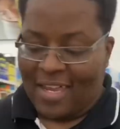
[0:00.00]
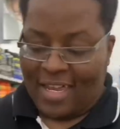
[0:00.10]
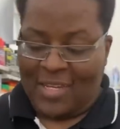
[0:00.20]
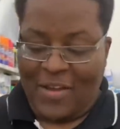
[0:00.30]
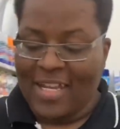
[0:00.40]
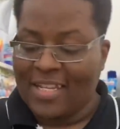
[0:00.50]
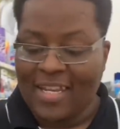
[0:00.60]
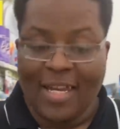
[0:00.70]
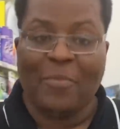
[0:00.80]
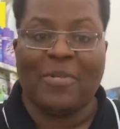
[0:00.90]
Yeah, so after
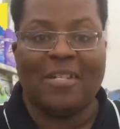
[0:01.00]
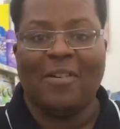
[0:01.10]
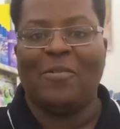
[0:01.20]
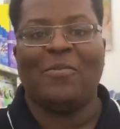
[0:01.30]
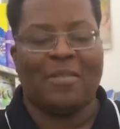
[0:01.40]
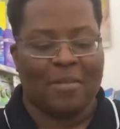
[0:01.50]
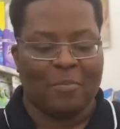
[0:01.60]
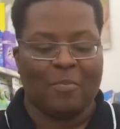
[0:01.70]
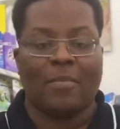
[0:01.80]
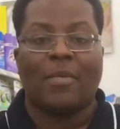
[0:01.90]
that episode,
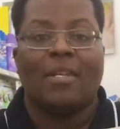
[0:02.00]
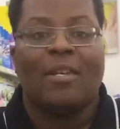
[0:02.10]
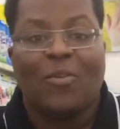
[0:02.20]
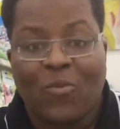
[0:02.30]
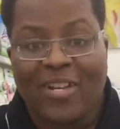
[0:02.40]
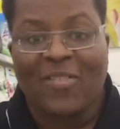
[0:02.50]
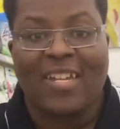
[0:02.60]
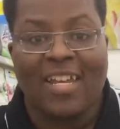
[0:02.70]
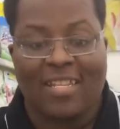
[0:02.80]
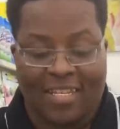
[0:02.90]
we're gonna
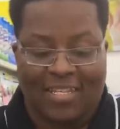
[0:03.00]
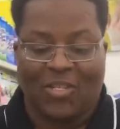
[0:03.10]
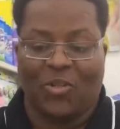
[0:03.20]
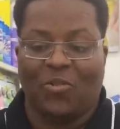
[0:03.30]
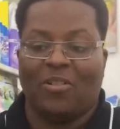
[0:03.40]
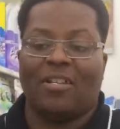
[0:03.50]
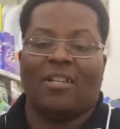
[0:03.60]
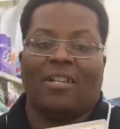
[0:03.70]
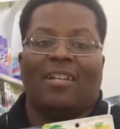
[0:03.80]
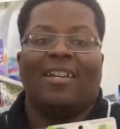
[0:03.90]
take these 2
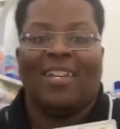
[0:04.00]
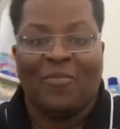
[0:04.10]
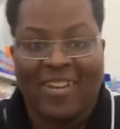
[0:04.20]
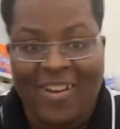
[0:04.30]
and we're